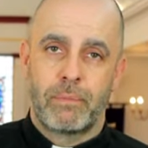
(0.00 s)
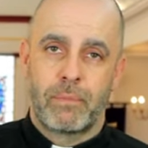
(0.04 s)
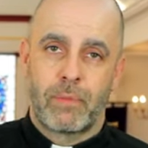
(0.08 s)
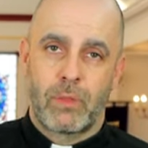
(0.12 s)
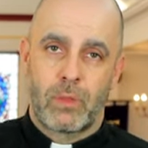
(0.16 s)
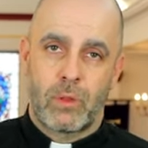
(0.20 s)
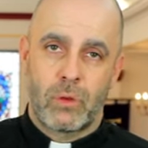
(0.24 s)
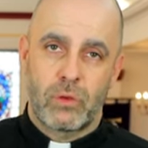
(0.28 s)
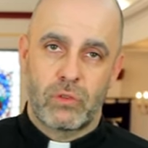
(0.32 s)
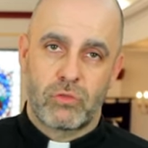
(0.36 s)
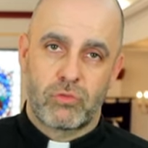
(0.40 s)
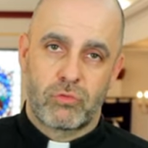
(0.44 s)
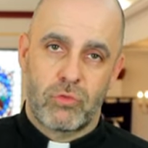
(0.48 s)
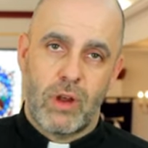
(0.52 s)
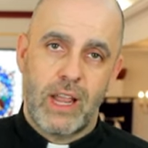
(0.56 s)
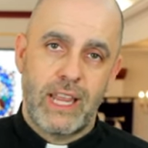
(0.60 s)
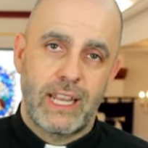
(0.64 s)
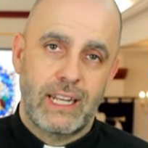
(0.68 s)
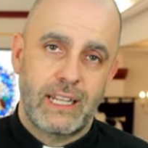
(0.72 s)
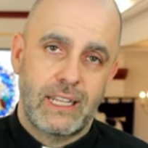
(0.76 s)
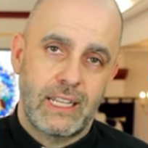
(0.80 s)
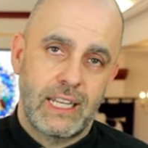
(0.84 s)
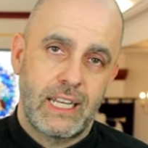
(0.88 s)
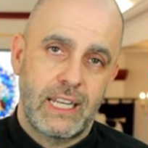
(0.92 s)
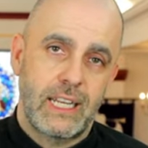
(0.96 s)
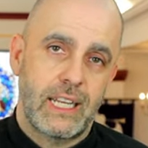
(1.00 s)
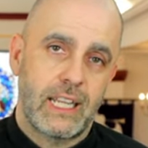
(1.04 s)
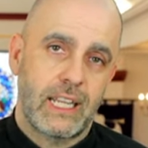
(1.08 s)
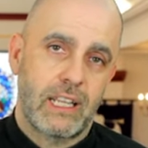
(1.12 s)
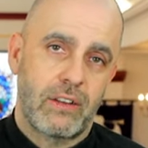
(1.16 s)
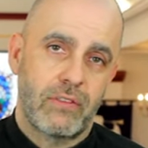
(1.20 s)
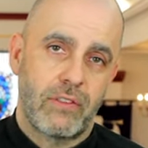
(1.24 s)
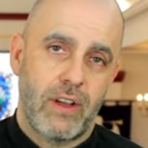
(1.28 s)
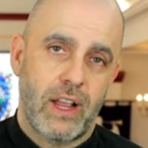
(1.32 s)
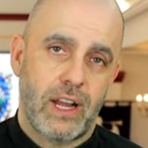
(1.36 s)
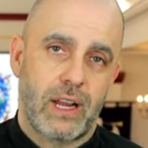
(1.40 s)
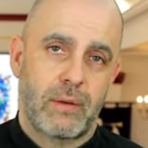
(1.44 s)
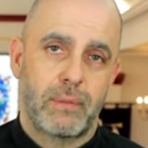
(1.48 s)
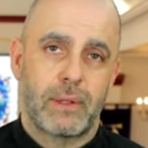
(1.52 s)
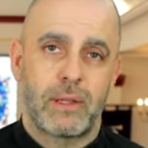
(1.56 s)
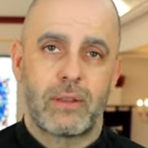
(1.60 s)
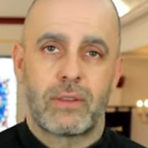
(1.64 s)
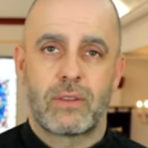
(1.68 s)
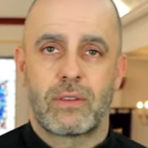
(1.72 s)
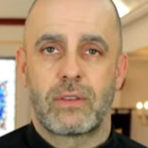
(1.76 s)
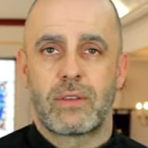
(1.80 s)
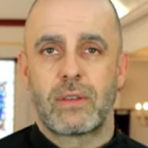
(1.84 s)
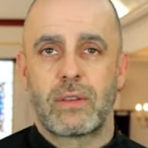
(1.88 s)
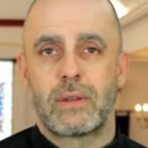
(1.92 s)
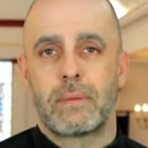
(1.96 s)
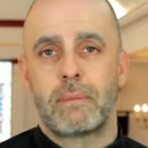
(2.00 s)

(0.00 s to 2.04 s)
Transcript: those right-leaning environments.